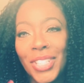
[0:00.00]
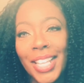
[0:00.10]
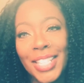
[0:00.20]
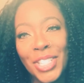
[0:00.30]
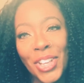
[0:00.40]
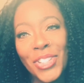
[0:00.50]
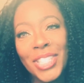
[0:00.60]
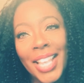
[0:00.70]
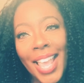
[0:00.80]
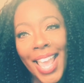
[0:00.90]
Let's go
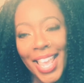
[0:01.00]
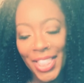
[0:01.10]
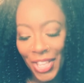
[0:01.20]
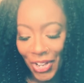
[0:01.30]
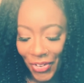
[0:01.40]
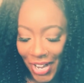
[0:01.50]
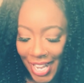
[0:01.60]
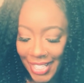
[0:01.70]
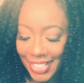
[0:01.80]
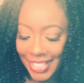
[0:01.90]
to 8th
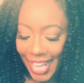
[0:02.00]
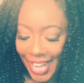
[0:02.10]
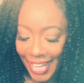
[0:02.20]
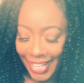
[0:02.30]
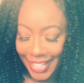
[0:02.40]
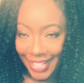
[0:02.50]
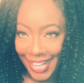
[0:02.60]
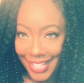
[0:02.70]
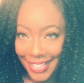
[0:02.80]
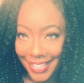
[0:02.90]
grade science
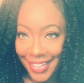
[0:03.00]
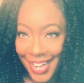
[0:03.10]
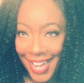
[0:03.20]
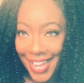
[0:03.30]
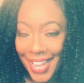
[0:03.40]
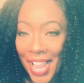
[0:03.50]
class, all right?